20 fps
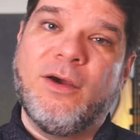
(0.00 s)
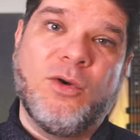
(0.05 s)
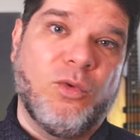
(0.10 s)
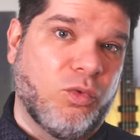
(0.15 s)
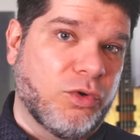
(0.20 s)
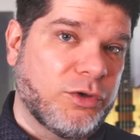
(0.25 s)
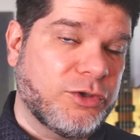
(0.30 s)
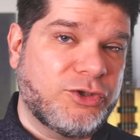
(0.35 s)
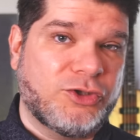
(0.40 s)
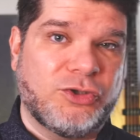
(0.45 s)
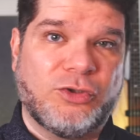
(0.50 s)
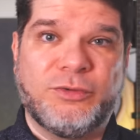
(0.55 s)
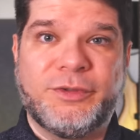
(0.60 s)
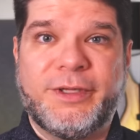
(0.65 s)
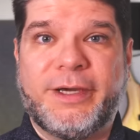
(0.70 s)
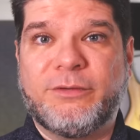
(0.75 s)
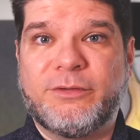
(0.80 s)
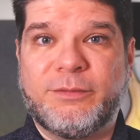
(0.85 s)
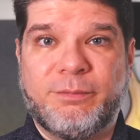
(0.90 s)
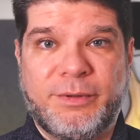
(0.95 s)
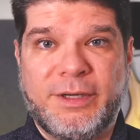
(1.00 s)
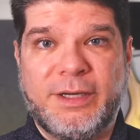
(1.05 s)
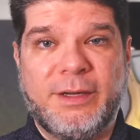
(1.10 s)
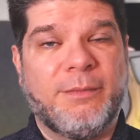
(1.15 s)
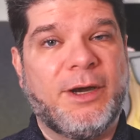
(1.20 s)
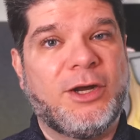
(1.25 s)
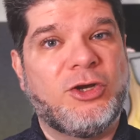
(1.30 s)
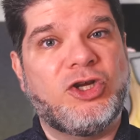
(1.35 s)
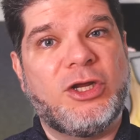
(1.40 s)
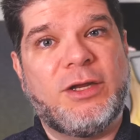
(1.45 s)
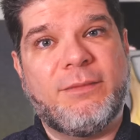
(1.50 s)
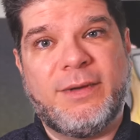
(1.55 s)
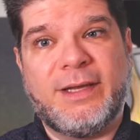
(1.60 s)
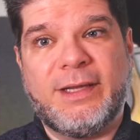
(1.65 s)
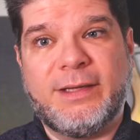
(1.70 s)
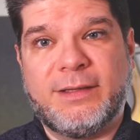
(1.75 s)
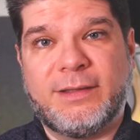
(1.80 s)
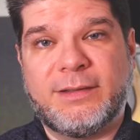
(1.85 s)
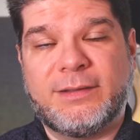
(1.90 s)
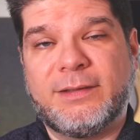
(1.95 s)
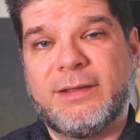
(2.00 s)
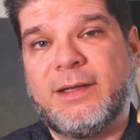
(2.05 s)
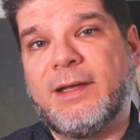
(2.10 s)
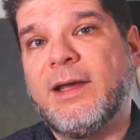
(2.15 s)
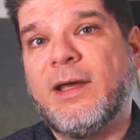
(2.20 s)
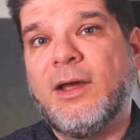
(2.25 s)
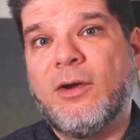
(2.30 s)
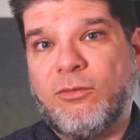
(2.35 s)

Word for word: were sold out pretty much immediately,